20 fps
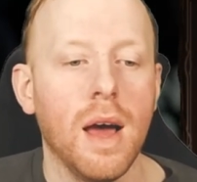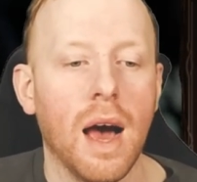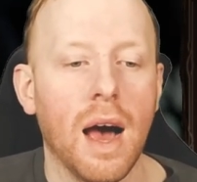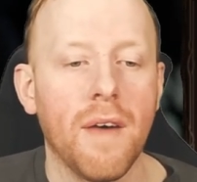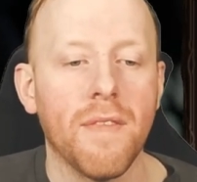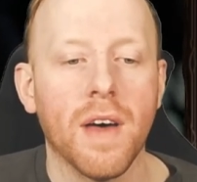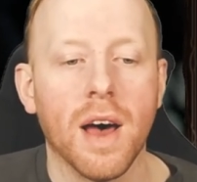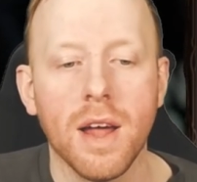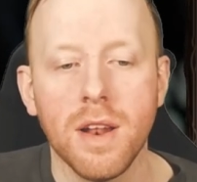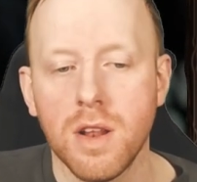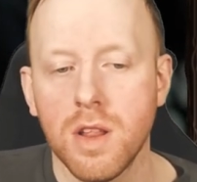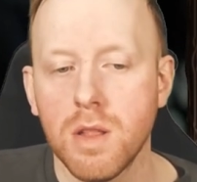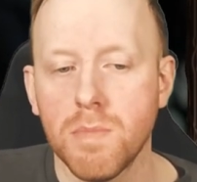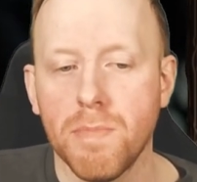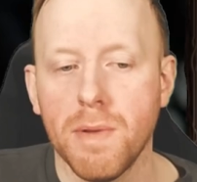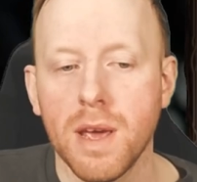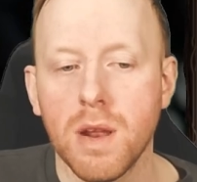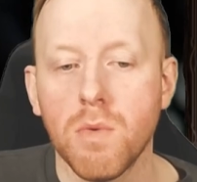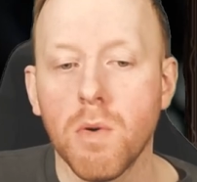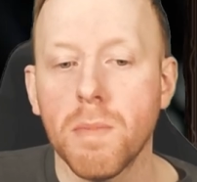And the Hunter's
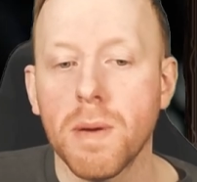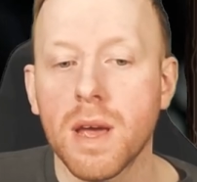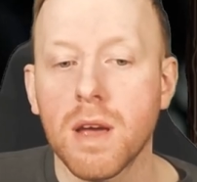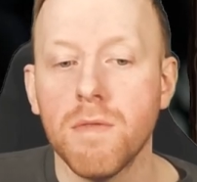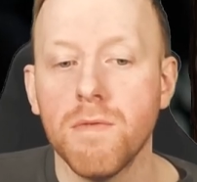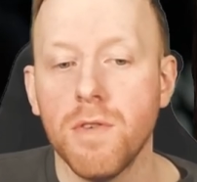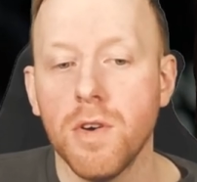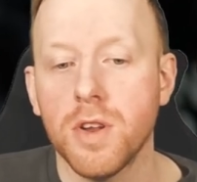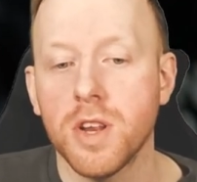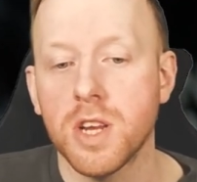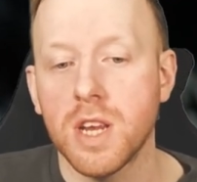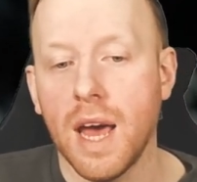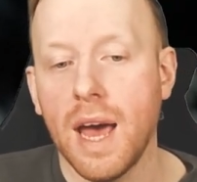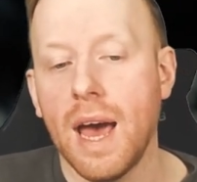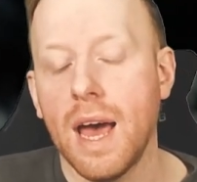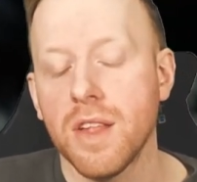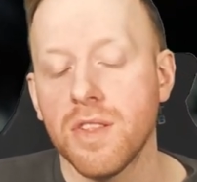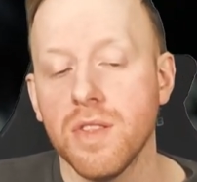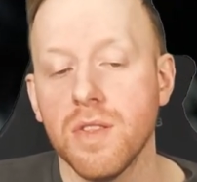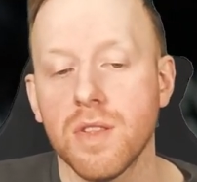Blade will be converted to
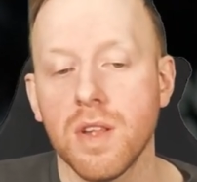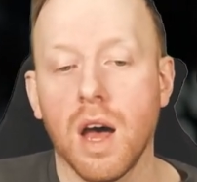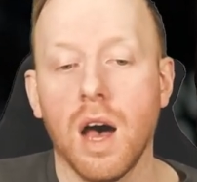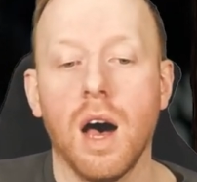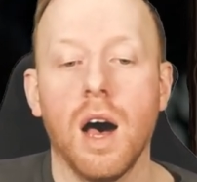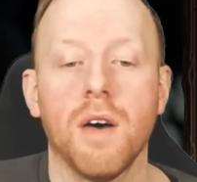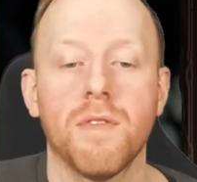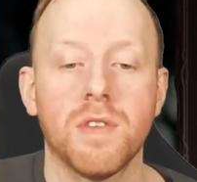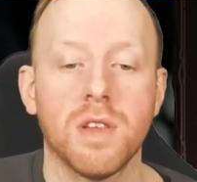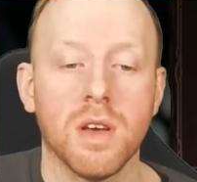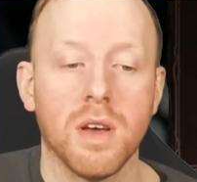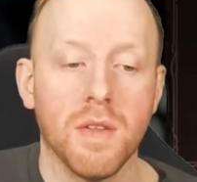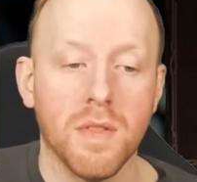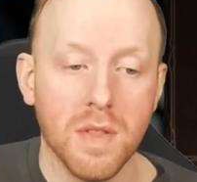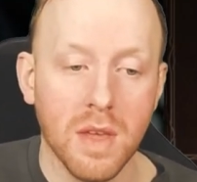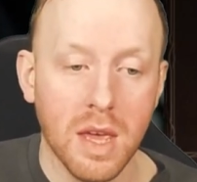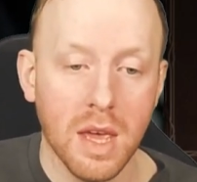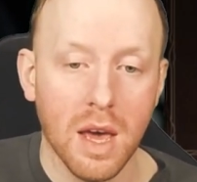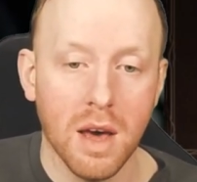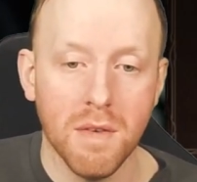essence after
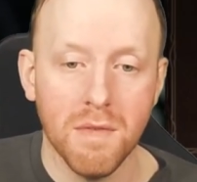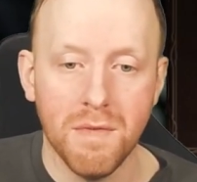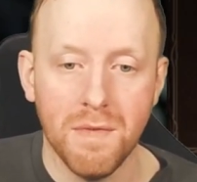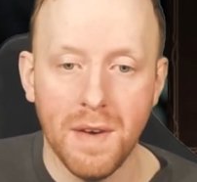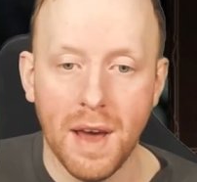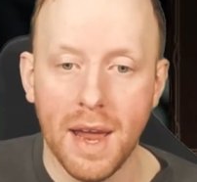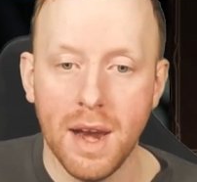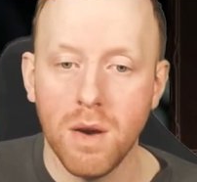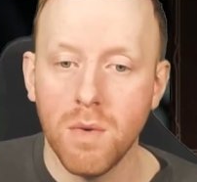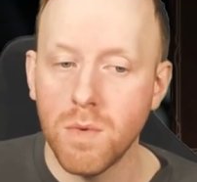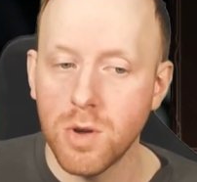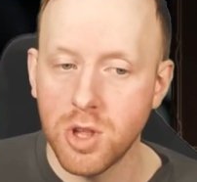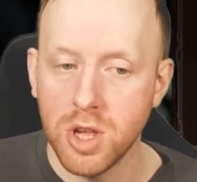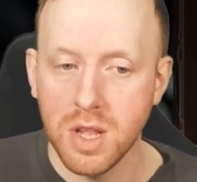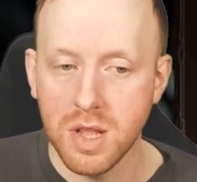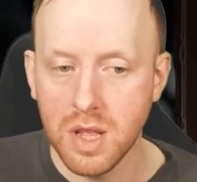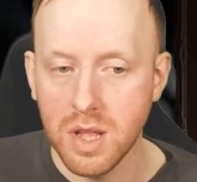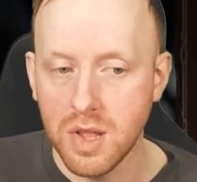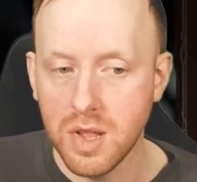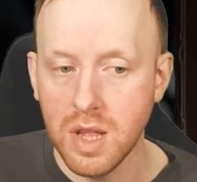the event, which
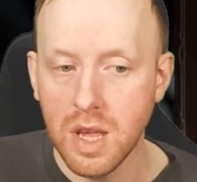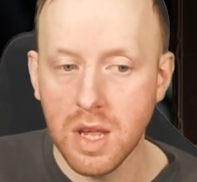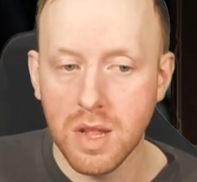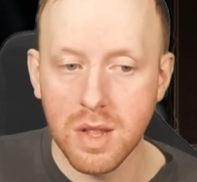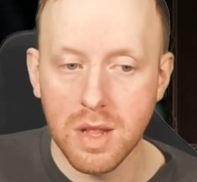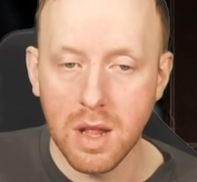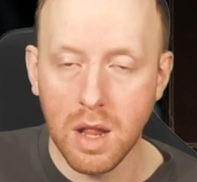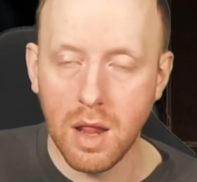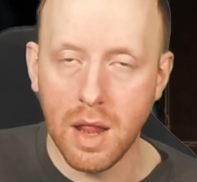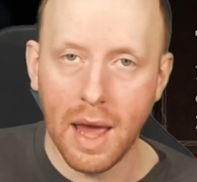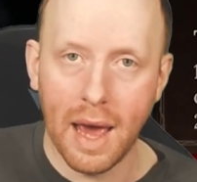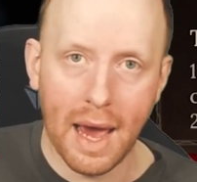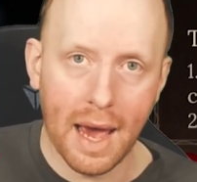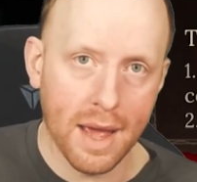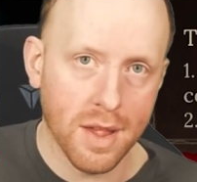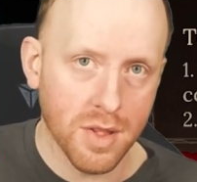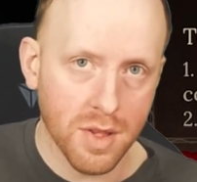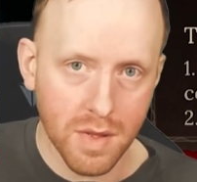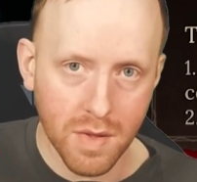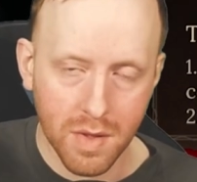is the seasonal
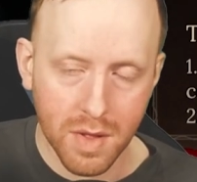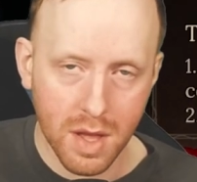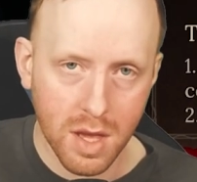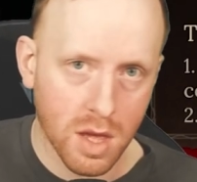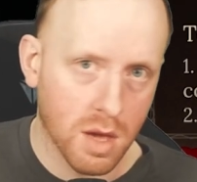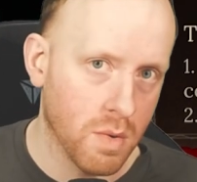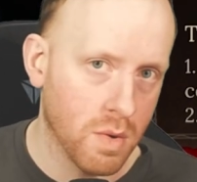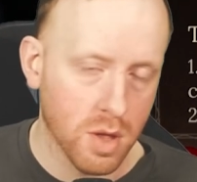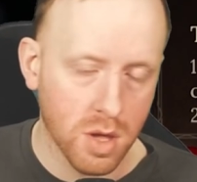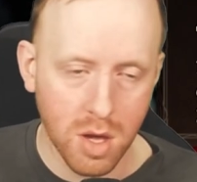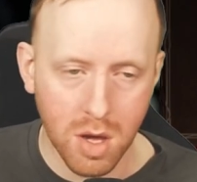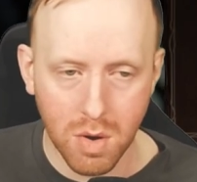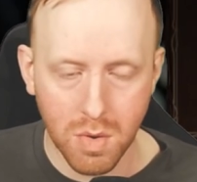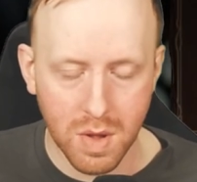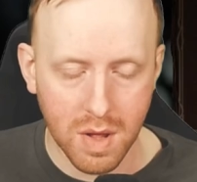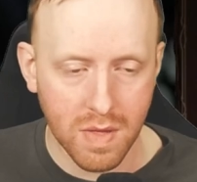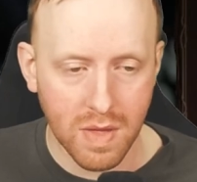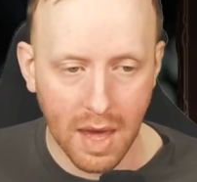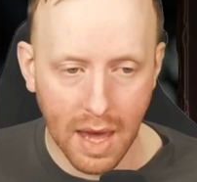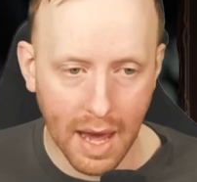essence that you will
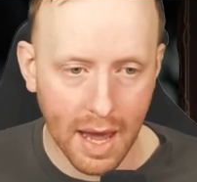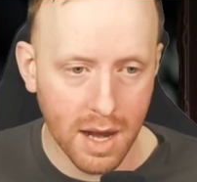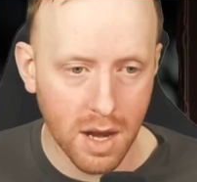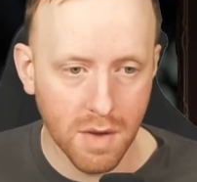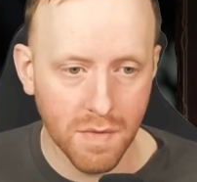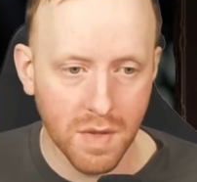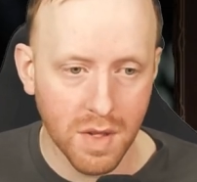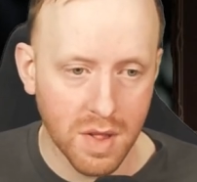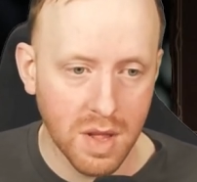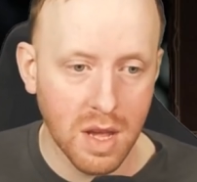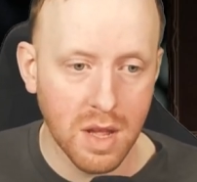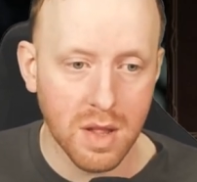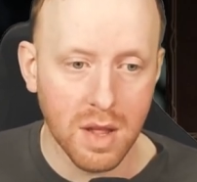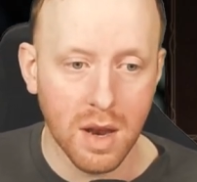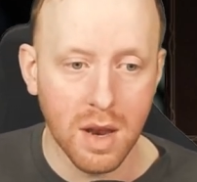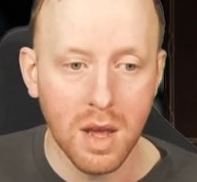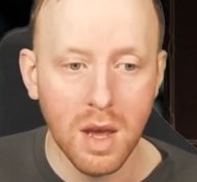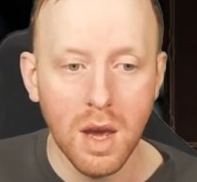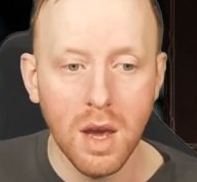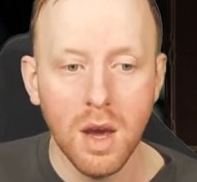use at the end of the season.